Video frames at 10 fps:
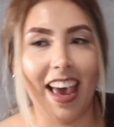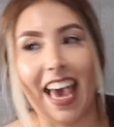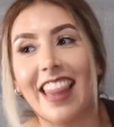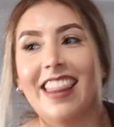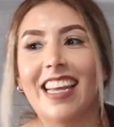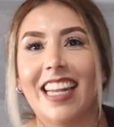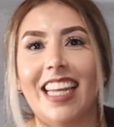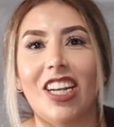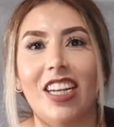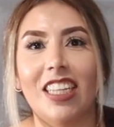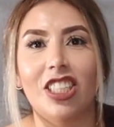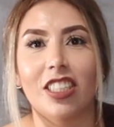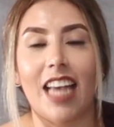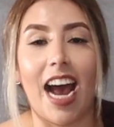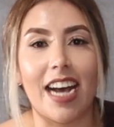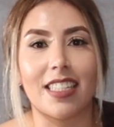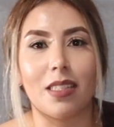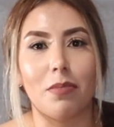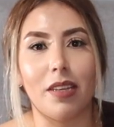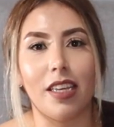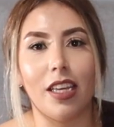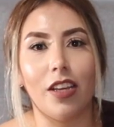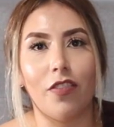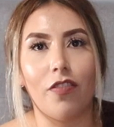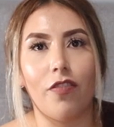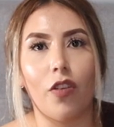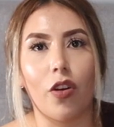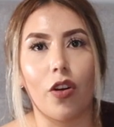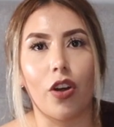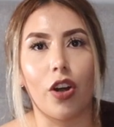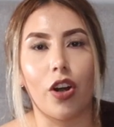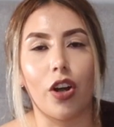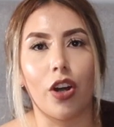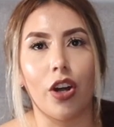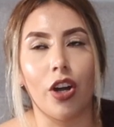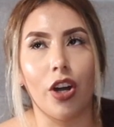and they literally just asked me for